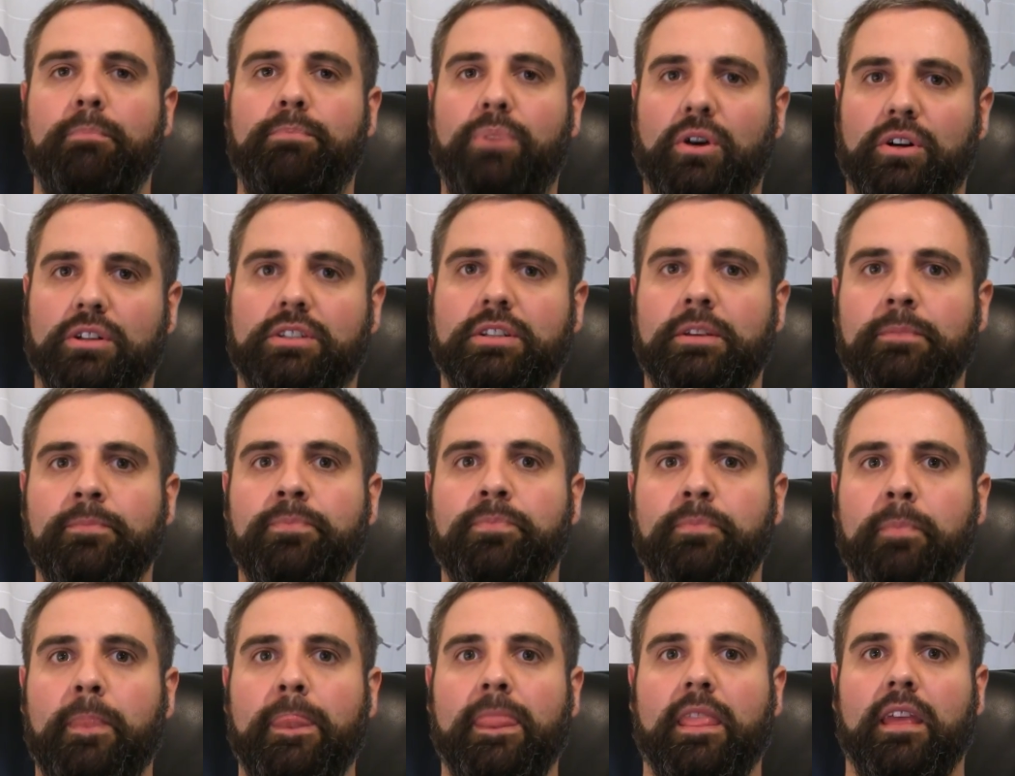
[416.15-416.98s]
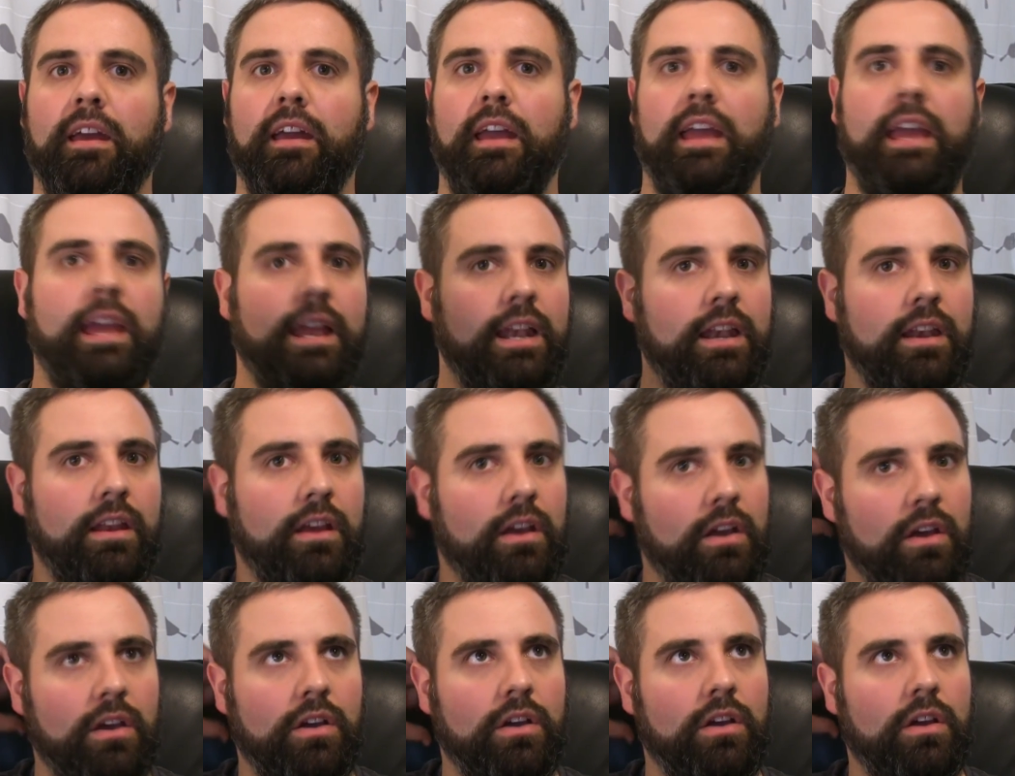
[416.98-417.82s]
But
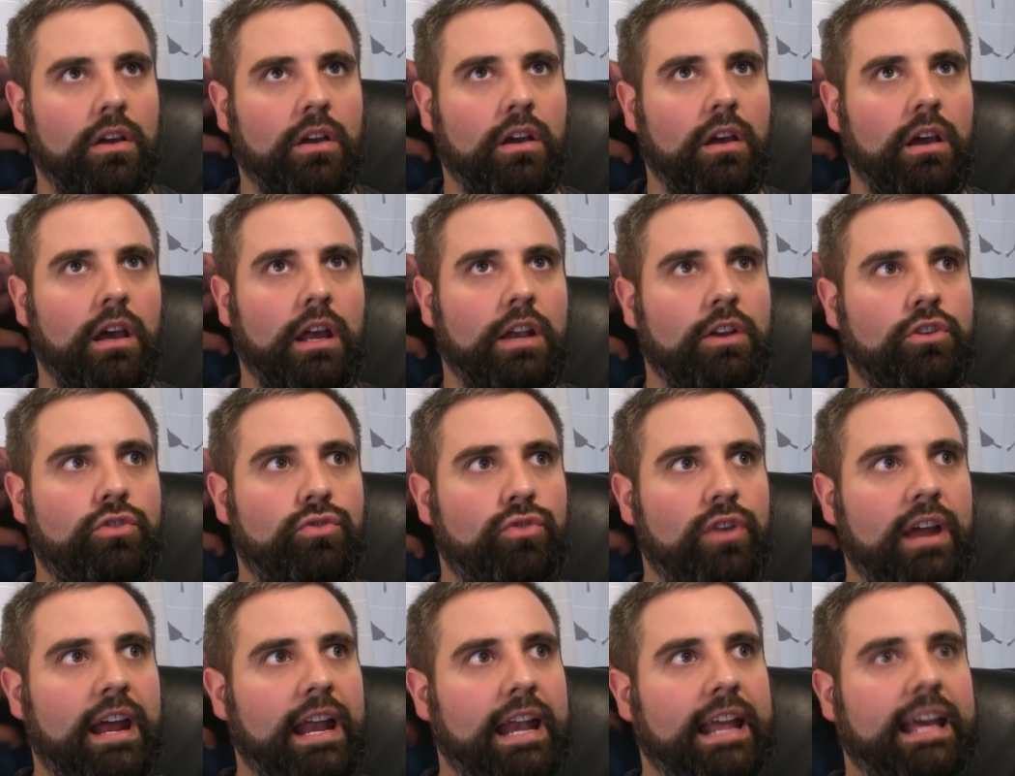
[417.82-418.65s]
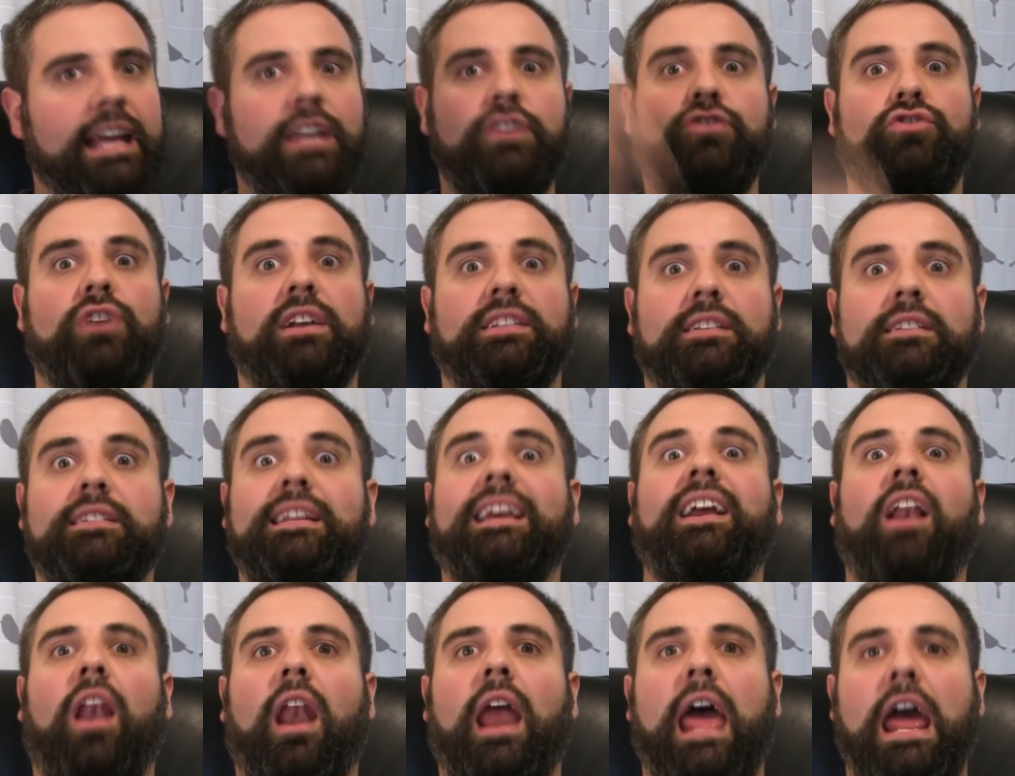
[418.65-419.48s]
in creating interest and
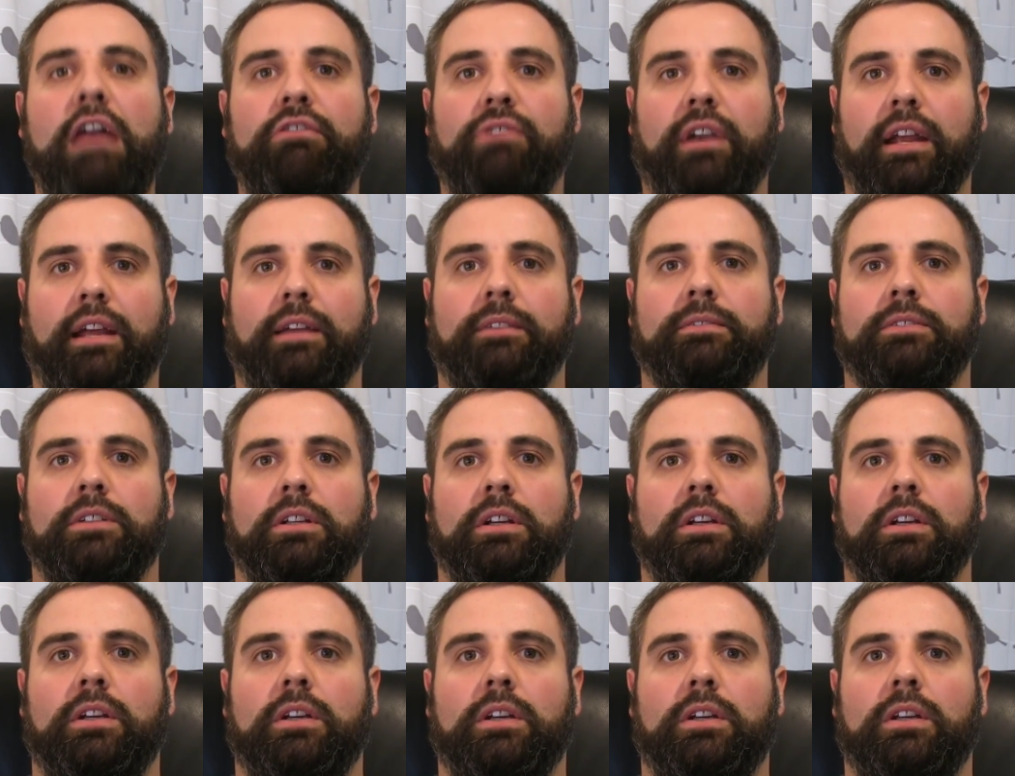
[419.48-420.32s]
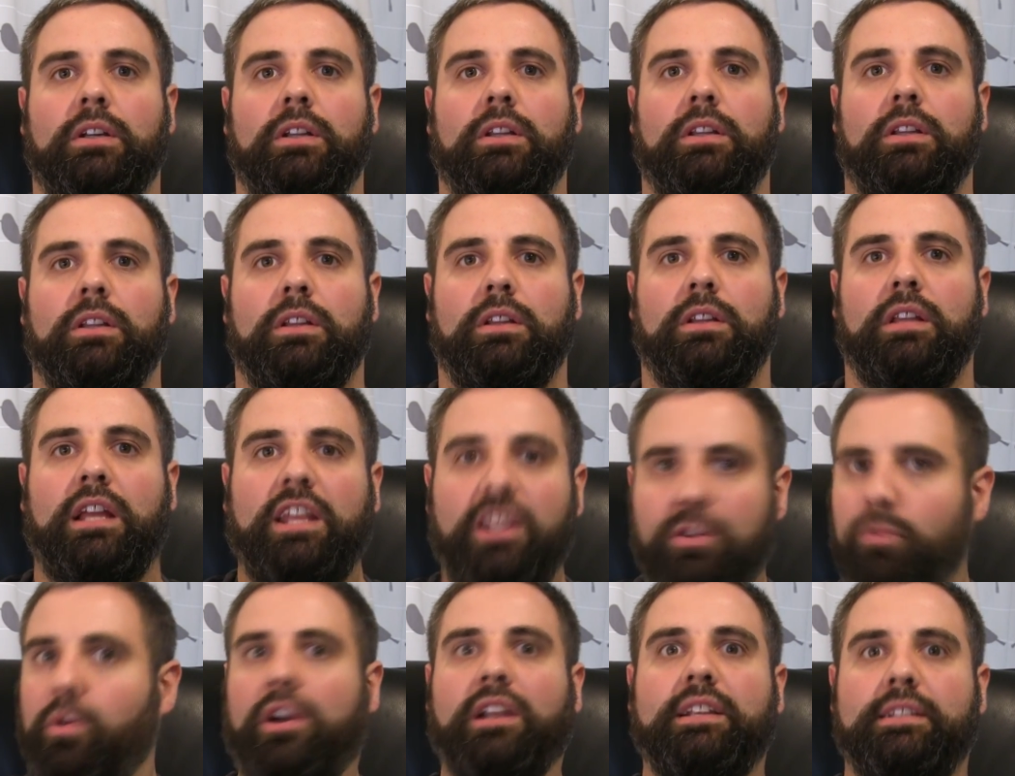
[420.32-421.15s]
declaring
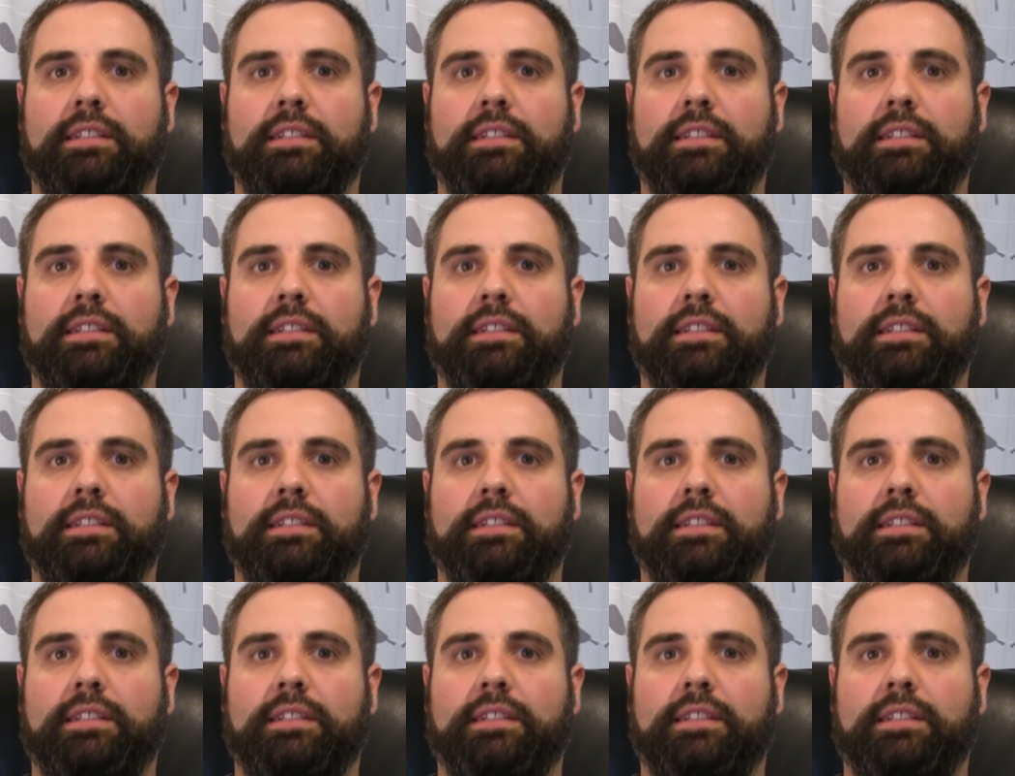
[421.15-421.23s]
that you want